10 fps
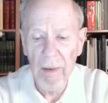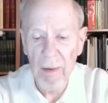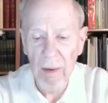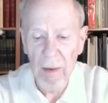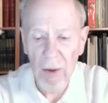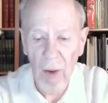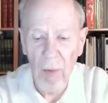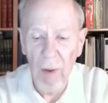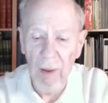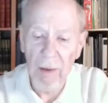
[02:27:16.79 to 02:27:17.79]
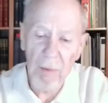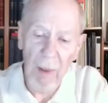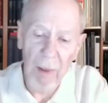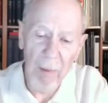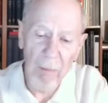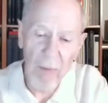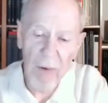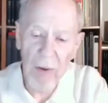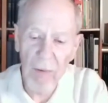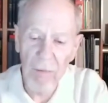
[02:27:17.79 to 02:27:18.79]
So it's my memories
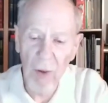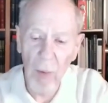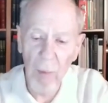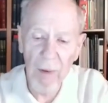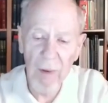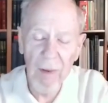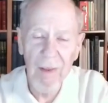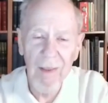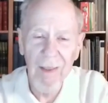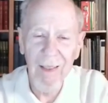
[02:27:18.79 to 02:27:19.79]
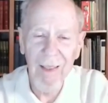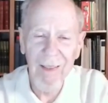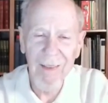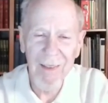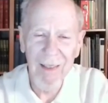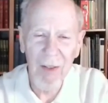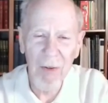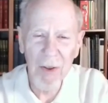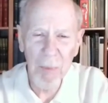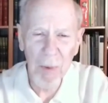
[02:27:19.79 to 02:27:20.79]
of Yeoman and uh, how
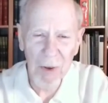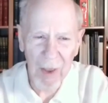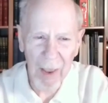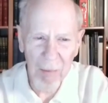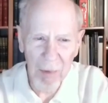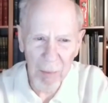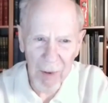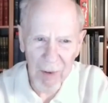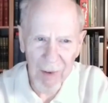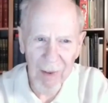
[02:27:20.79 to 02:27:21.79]
these books came to be.